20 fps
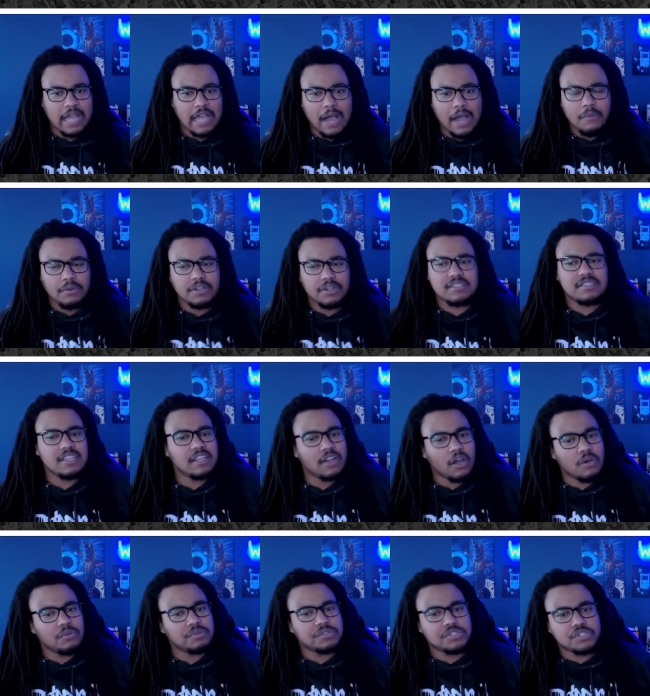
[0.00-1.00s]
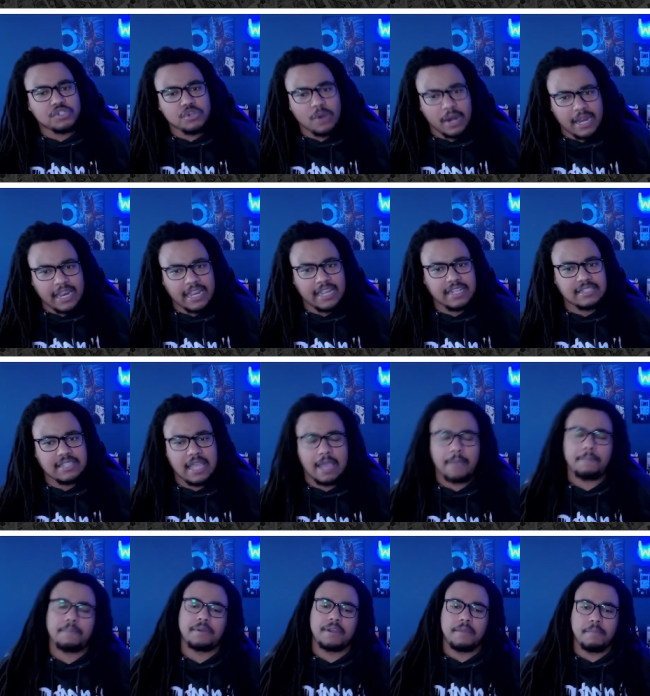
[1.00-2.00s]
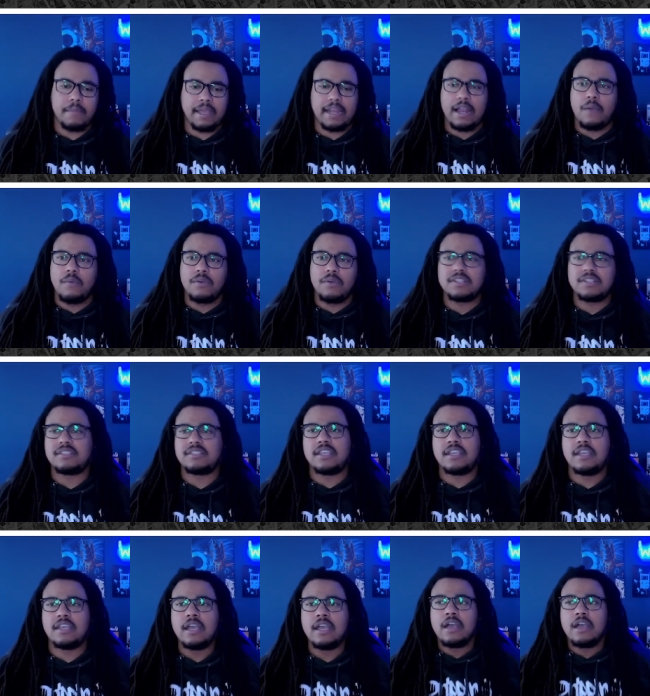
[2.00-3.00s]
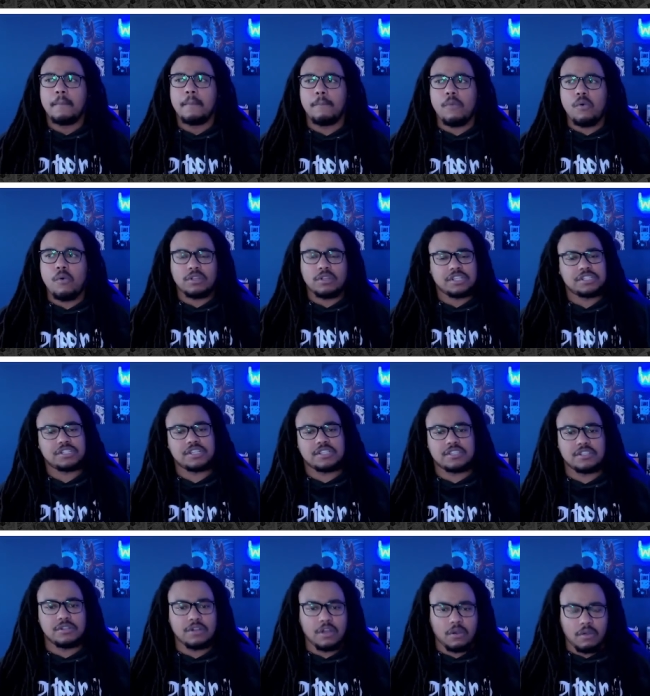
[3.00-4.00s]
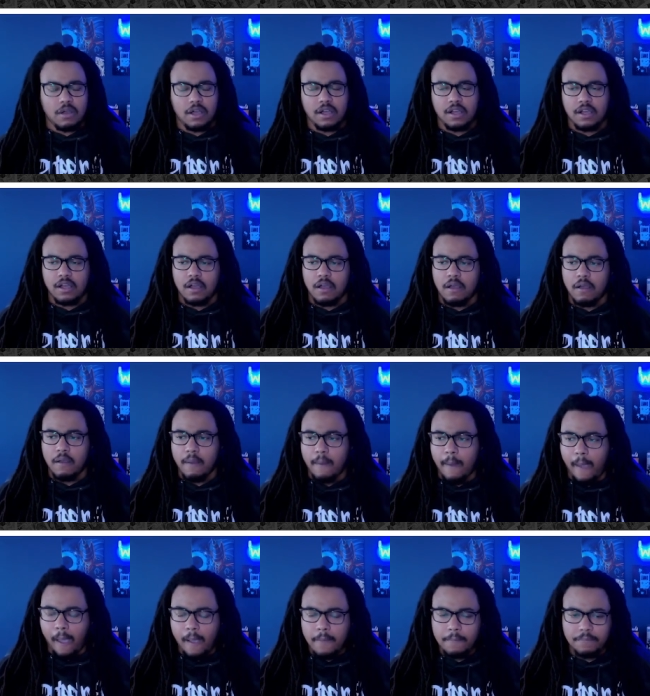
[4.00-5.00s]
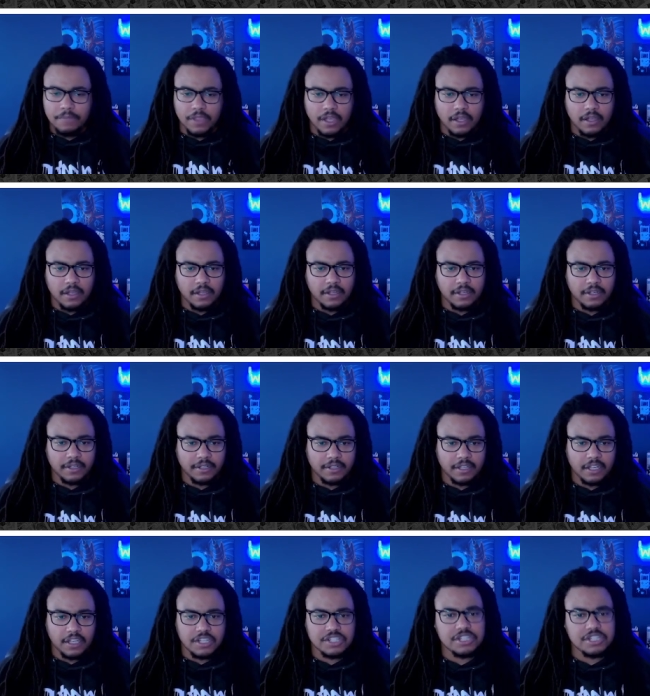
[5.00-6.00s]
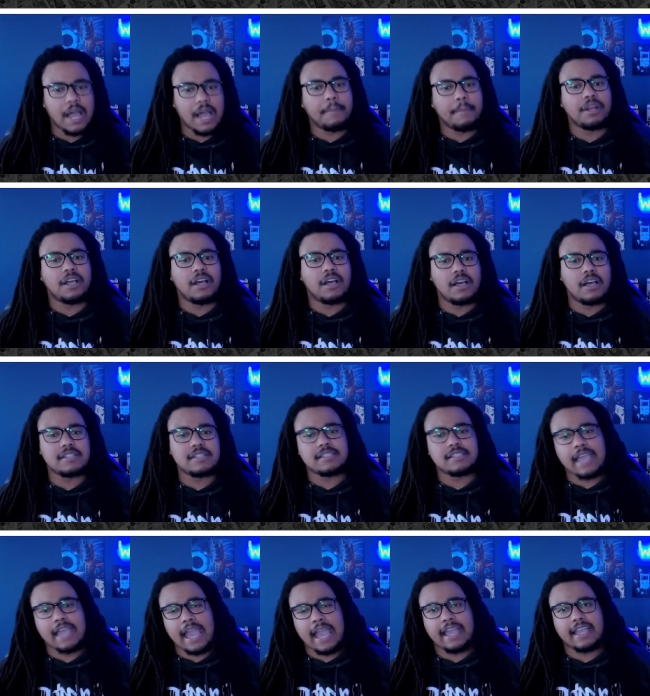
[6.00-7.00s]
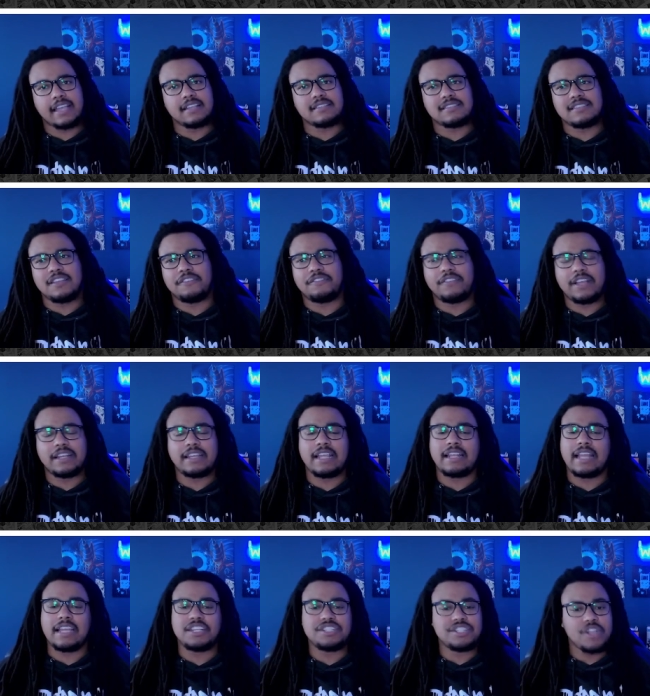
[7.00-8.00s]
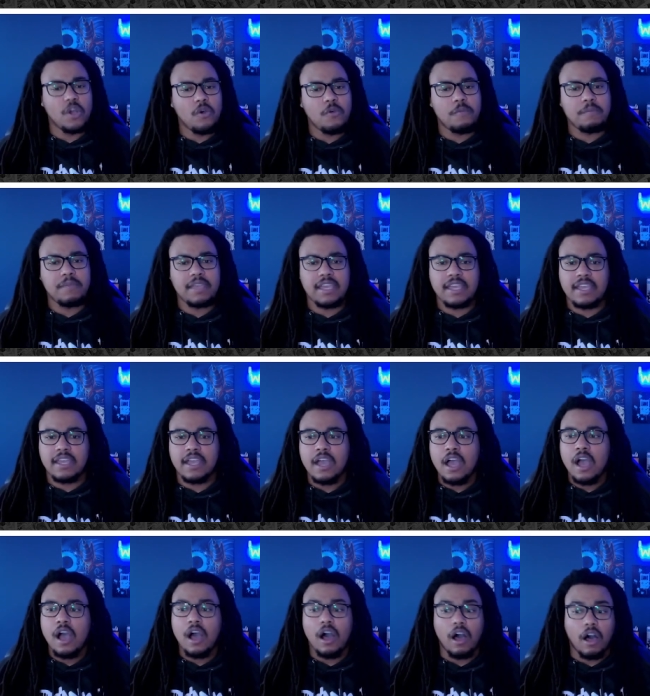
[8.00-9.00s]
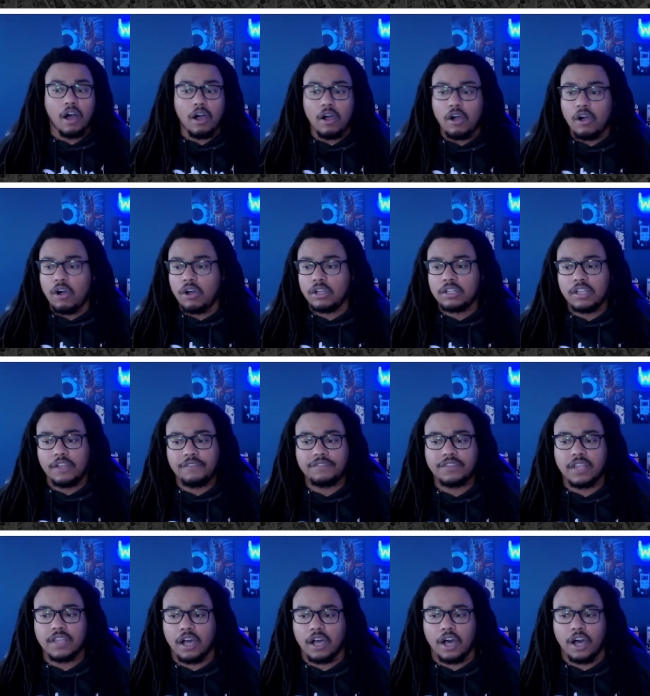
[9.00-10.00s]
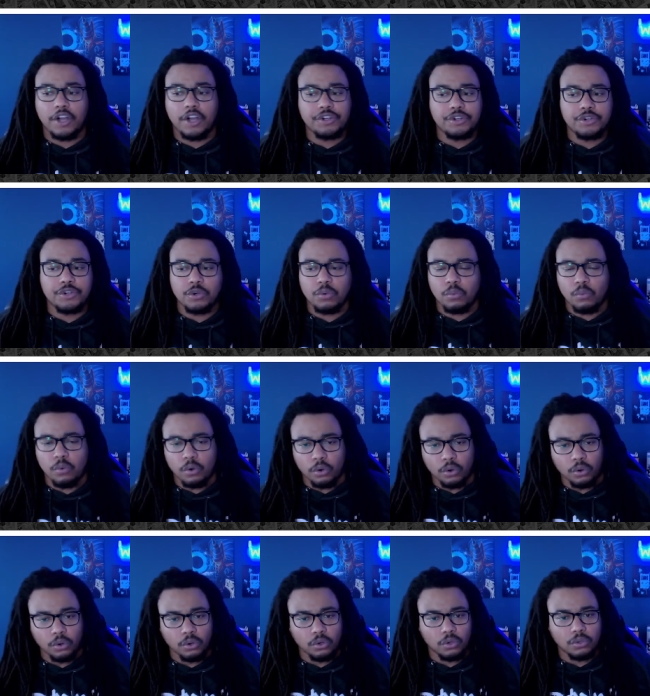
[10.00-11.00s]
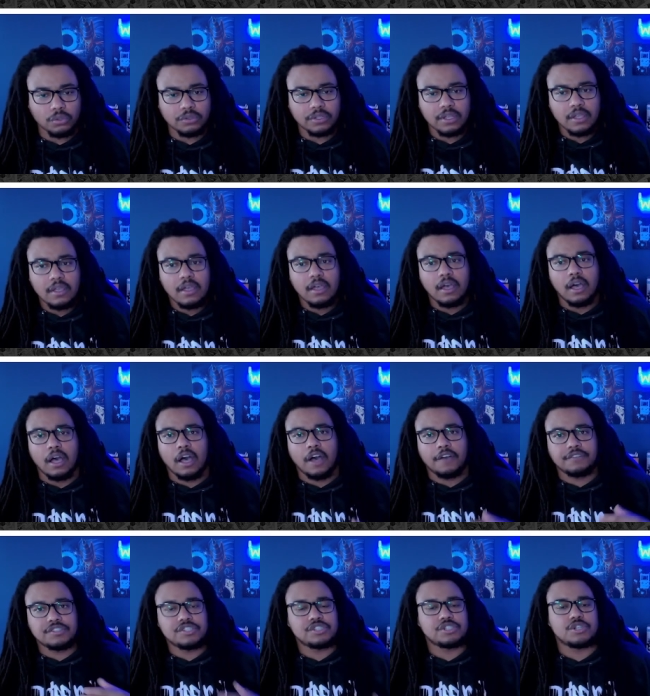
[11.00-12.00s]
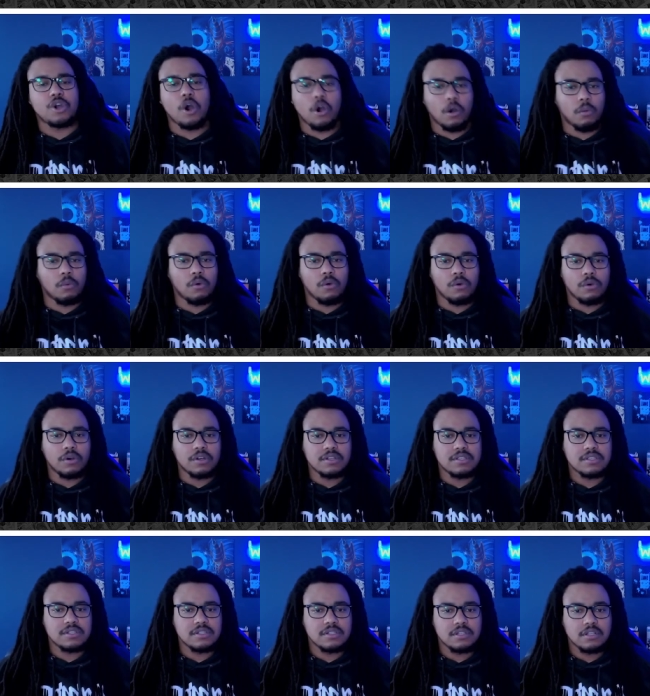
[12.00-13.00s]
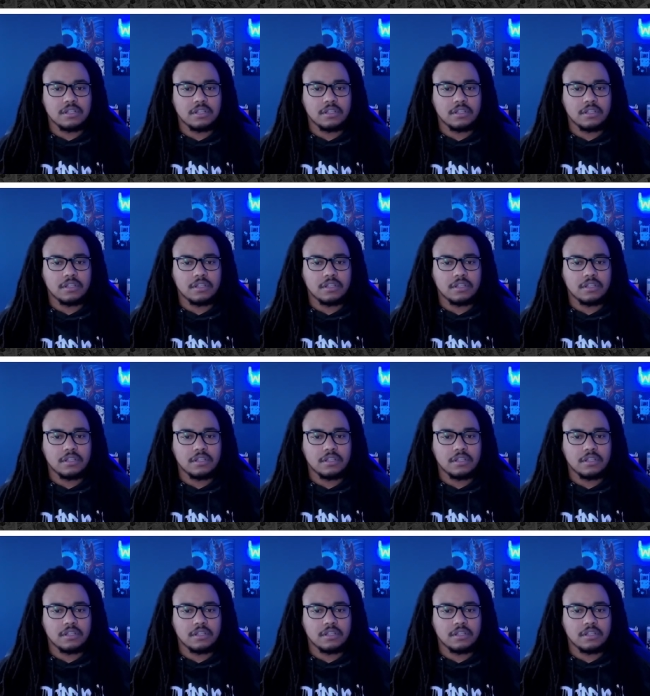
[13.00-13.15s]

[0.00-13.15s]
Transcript: I want to see those trades happening, man. I want to see more than just, you know, Jabba the Hutt's gang and stuff like that. Like, show me all of the underworld of Star Wars.